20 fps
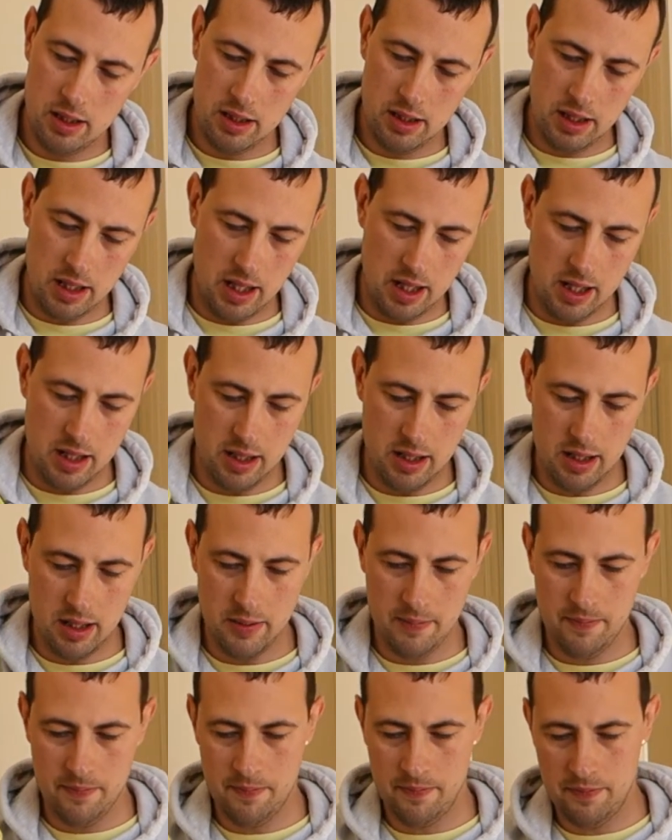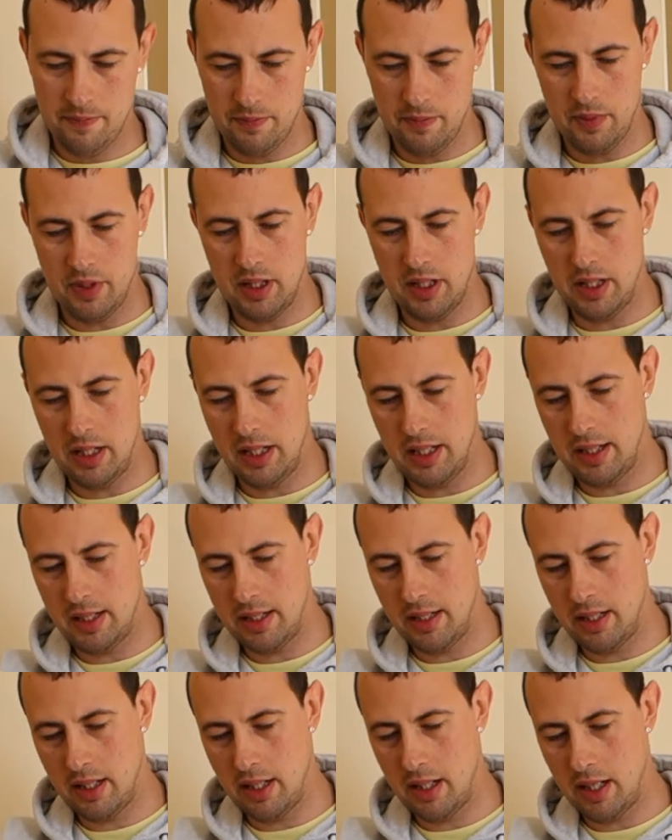And let's
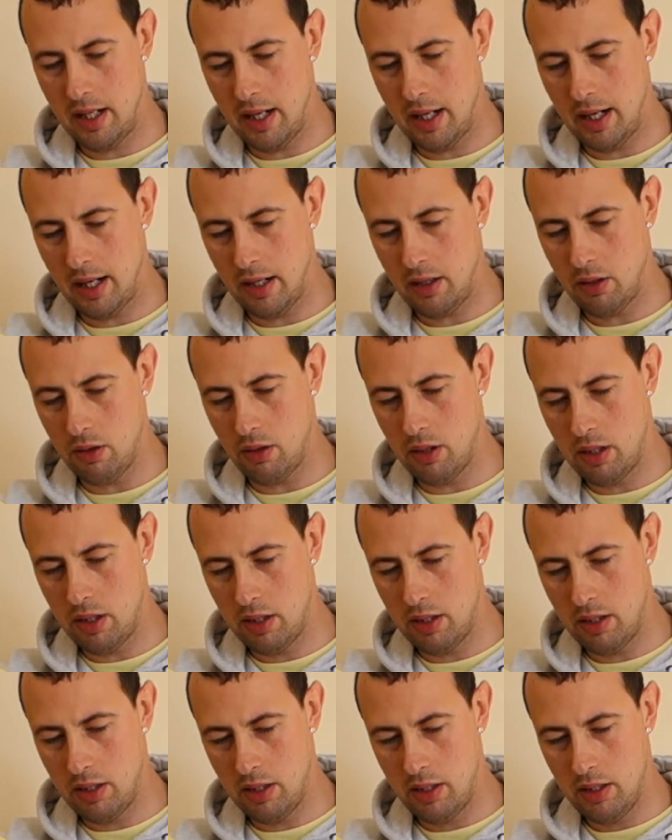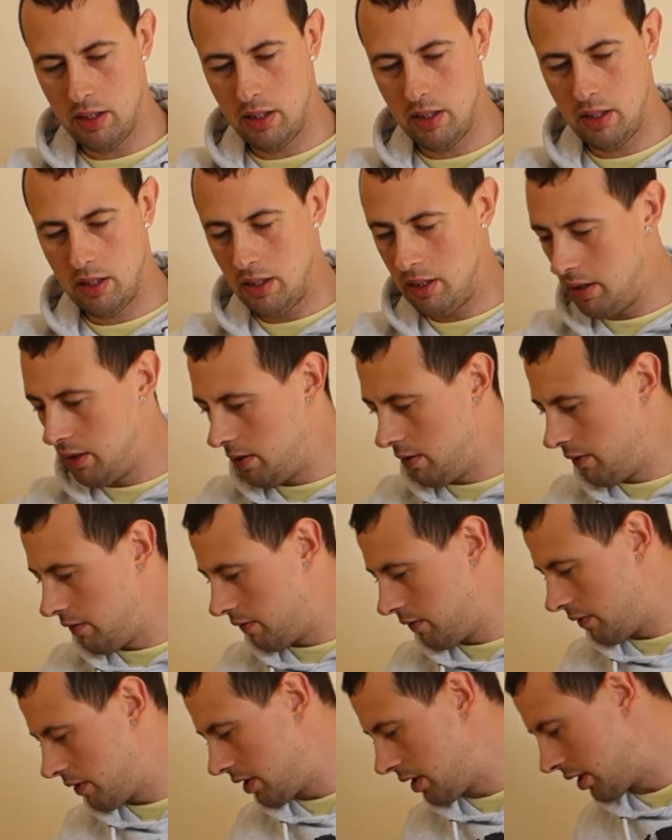see how well